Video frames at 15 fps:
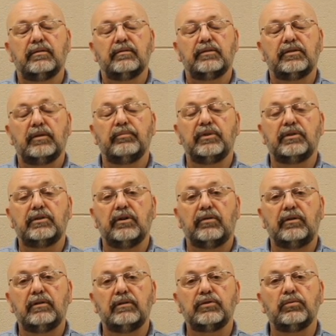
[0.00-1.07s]
Some
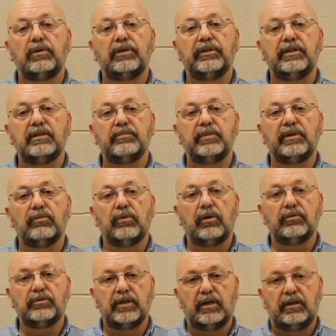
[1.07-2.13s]
materials will need to be
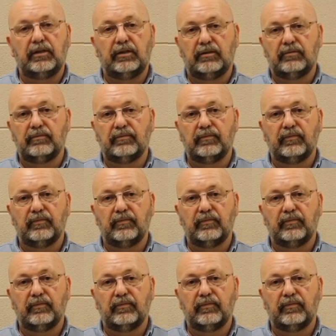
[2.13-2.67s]
rotated.